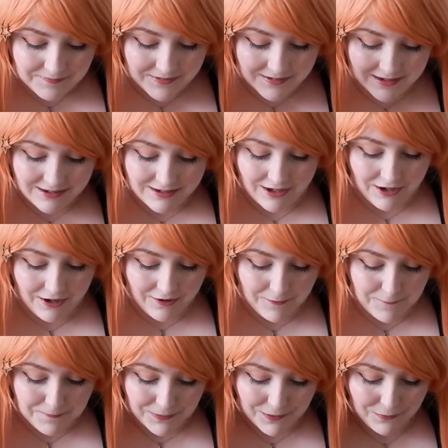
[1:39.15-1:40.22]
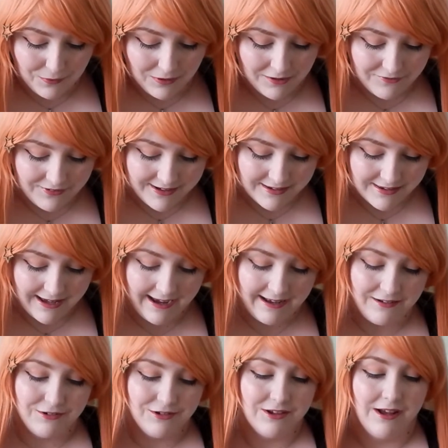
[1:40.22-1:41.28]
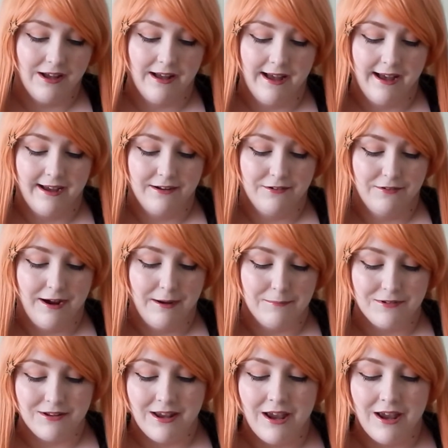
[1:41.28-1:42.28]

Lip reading: So all of these candles are hand wrapped